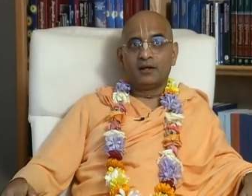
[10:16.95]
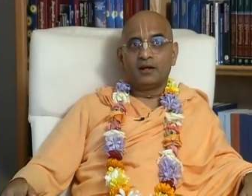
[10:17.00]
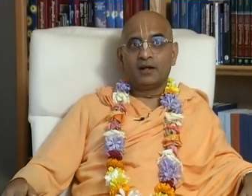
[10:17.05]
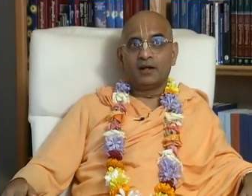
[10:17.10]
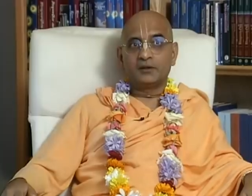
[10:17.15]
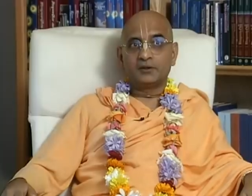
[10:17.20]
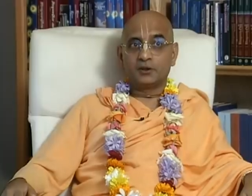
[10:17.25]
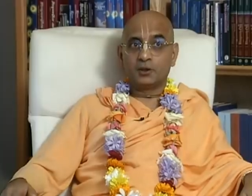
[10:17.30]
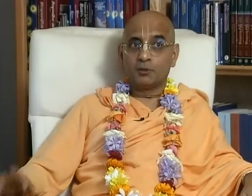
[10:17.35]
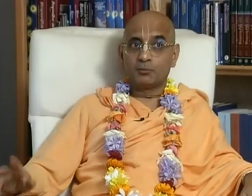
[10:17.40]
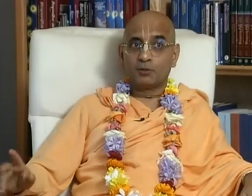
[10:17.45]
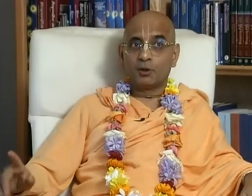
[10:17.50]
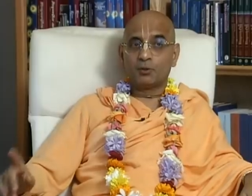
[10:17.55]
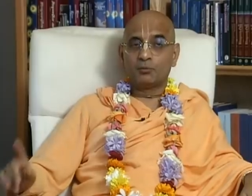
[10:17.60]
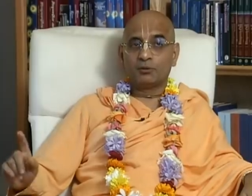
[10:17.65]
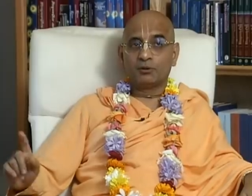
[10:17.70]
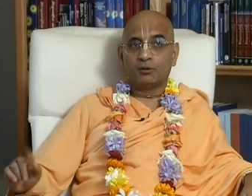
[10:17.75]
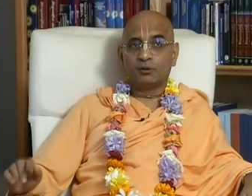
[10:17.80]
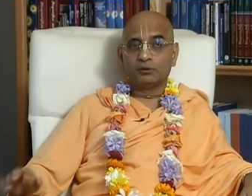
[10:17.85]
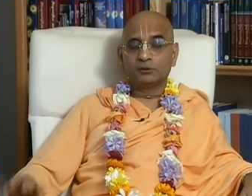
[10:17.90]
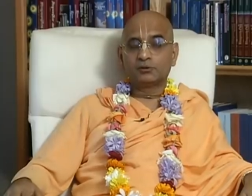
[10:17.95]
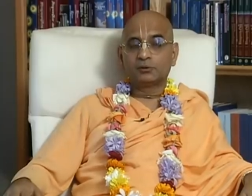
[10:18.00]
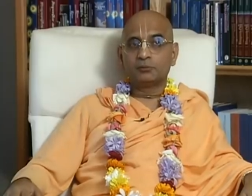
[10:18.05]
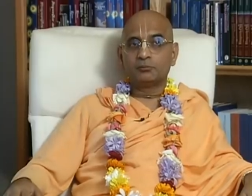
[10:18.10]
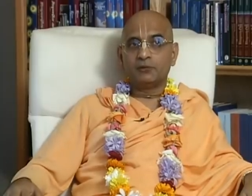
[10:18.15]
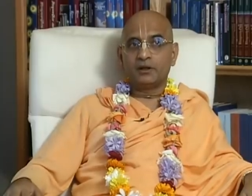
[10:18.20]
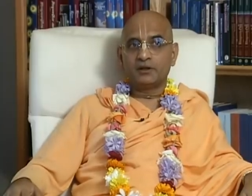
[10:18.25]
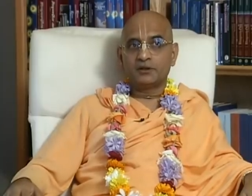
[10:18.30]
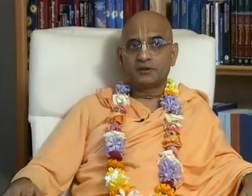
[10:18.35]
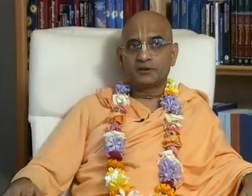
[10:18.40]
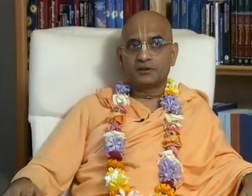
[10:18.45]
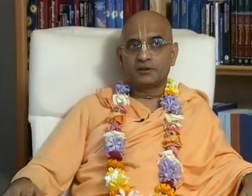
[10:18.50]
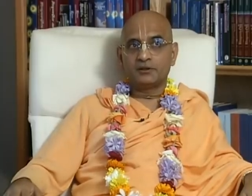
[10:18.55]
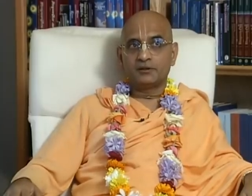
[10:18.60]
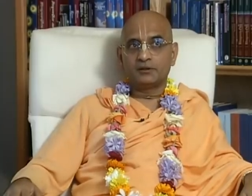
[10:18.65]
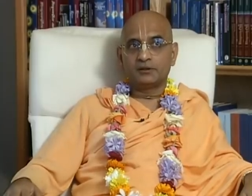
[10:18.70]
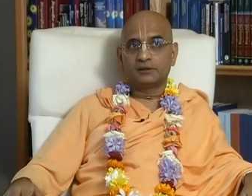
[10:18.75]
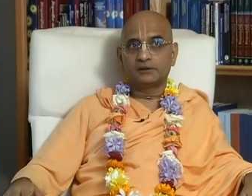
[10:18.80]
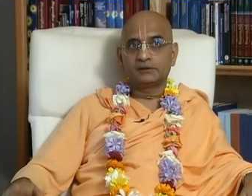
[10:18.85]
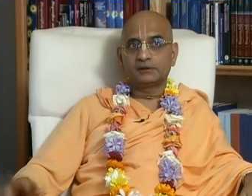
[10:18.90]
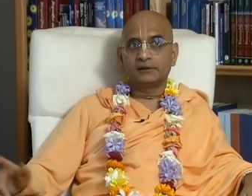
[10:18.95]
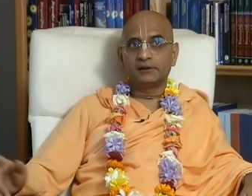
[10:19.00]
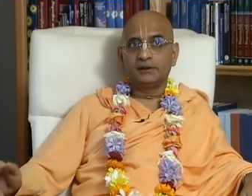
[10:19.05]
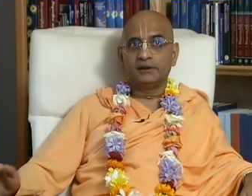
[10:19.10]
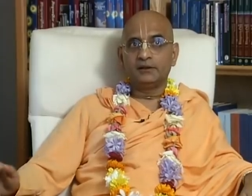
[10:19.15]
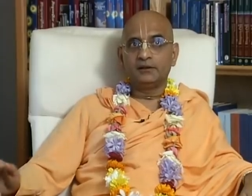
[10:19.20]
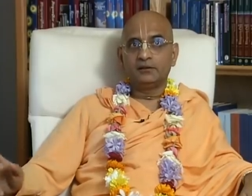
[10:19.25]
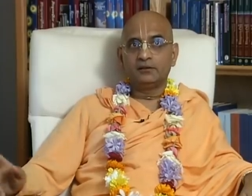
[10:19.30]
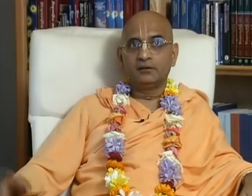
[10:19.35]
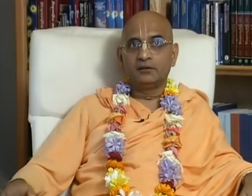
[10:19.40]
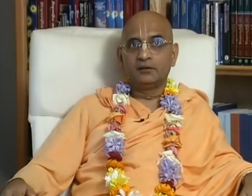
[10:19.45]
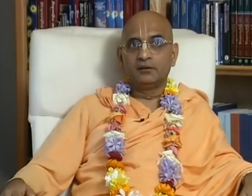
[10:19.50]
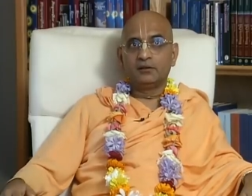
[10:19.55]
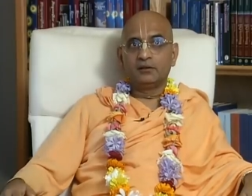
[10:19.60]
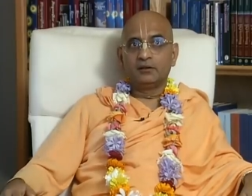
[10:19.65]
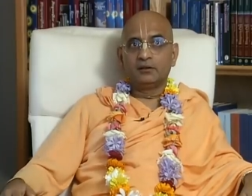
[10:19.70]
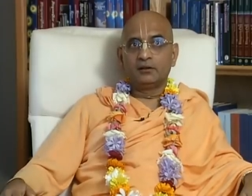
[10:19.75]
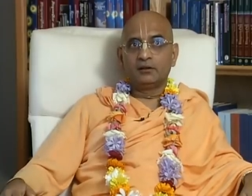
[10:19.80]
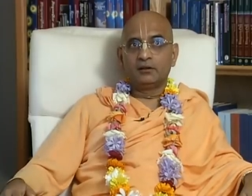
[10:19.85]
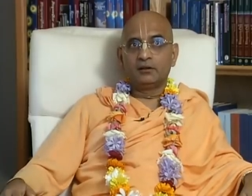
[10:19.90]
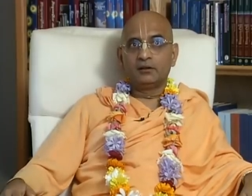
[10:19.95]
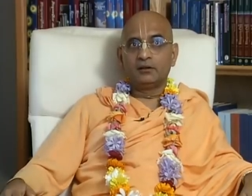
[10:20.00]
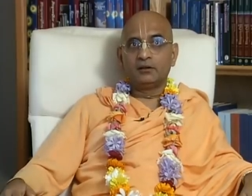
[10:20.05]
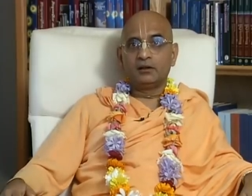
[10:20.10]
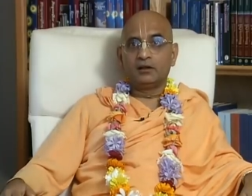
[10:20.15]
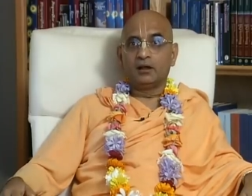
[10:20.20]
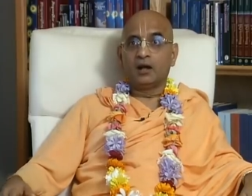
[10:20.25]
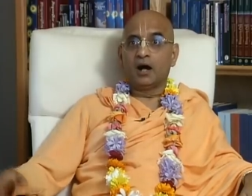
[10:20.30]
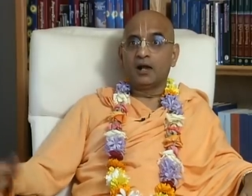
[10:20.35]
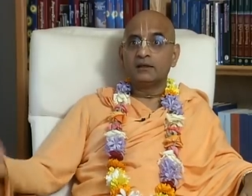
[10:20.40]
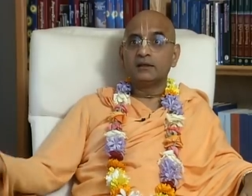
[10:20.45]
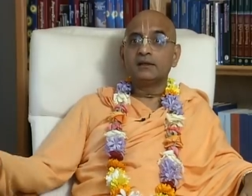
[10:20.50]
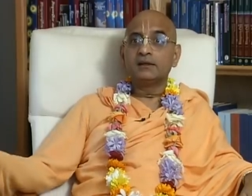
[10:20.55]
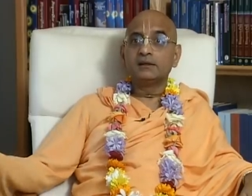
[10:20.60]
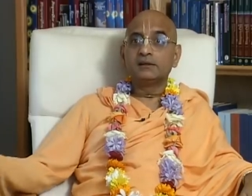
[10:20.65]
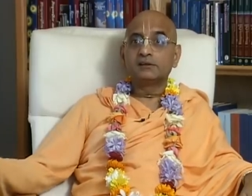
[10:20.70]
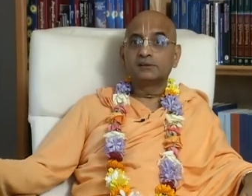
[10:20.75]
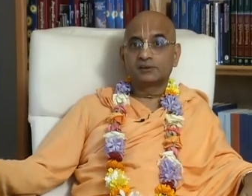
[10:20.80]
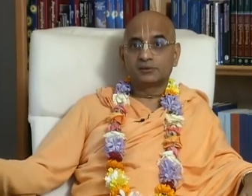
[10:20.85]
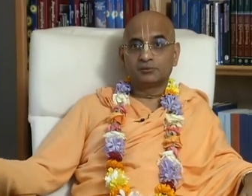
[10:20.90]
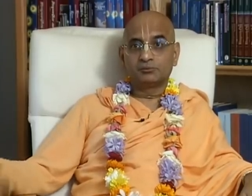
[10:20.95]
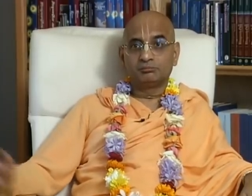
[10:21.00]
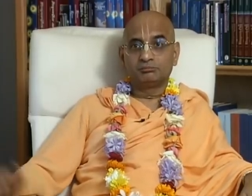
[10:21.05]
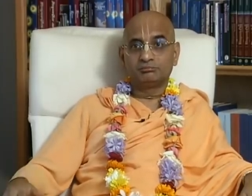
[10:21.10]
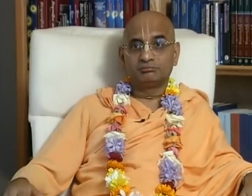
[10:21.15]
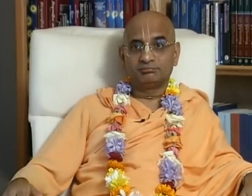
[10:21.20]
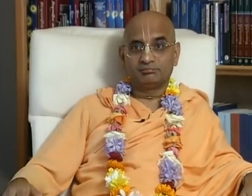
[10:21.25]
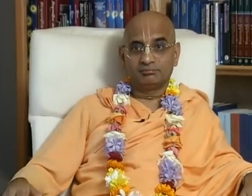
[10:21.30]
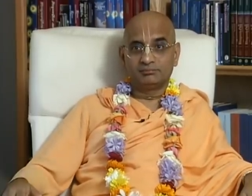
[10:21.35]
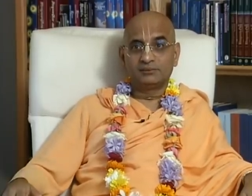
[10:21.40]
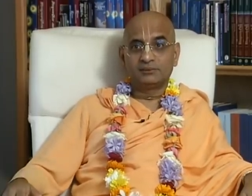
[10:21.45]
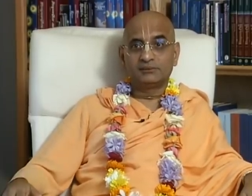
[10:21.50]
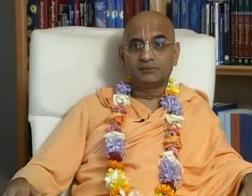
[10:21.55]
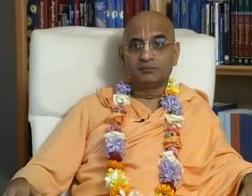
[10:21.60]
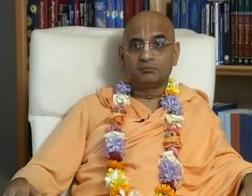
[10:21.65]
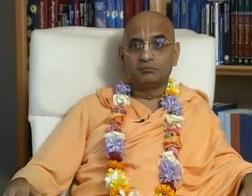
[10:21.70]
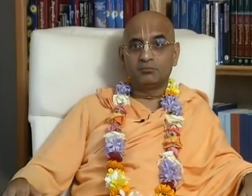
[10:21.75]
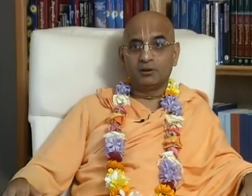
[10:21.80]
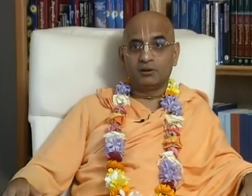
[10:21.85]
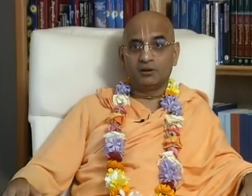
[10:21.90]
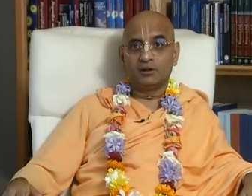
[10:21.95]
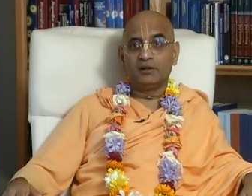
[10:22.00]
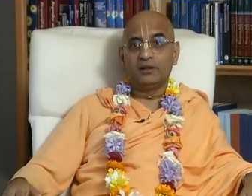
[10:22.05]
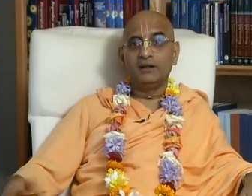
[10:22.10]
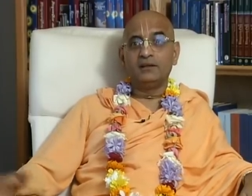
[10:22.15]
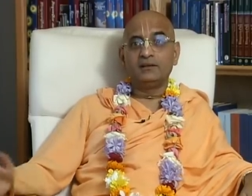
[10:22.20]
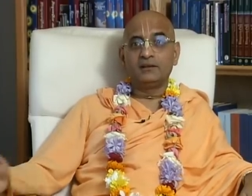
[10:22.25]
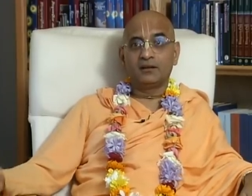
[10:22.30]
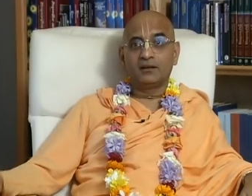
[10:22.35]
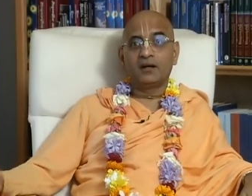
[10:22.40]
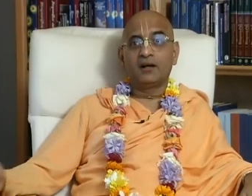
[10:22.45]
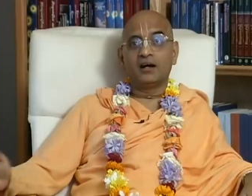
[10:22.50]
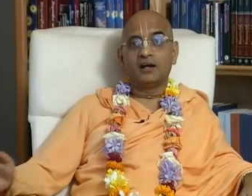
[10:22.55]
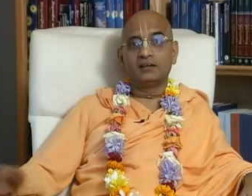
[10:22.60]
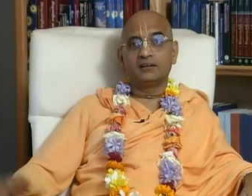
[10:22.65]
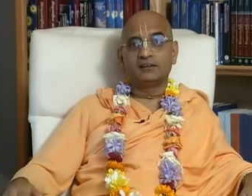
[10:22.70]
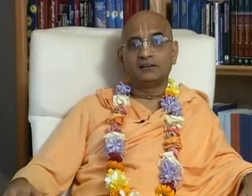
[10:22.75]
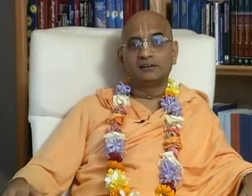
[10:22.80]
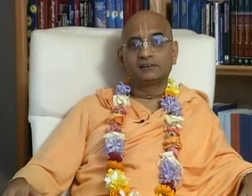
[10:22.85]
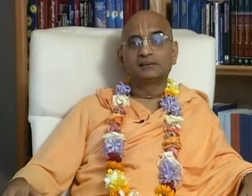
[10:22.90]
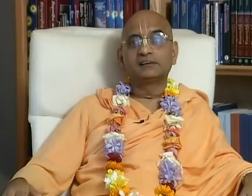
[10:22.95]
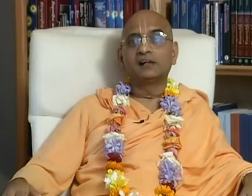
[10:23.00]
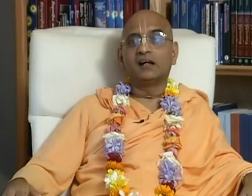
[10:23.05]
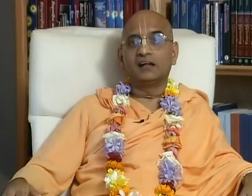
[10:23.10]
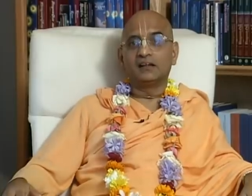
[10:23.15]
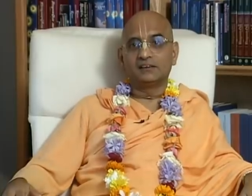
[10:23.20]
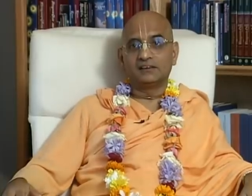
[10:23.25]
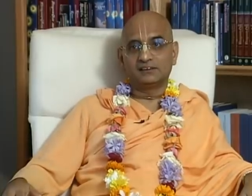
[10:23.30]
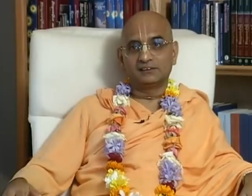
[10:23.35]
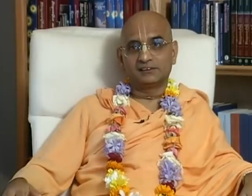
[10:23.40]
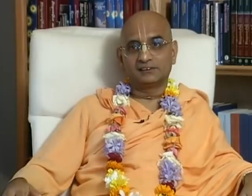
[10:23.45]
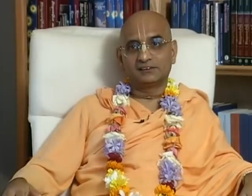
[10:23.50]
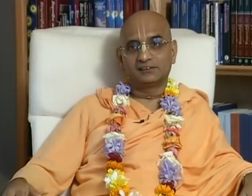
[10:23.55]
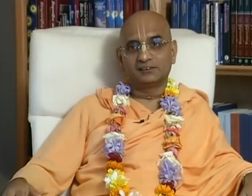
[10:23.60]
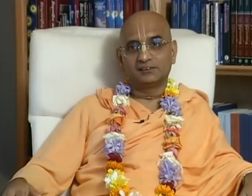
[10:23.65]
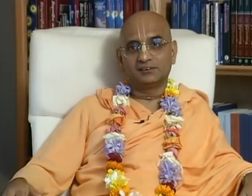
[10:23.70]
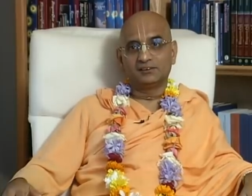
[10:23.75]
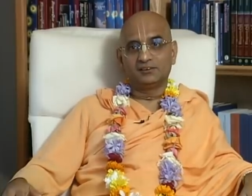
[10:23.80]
And Srila Prabhupada also mentioned that, see, the Gandhis, Indira Gandhi's sons,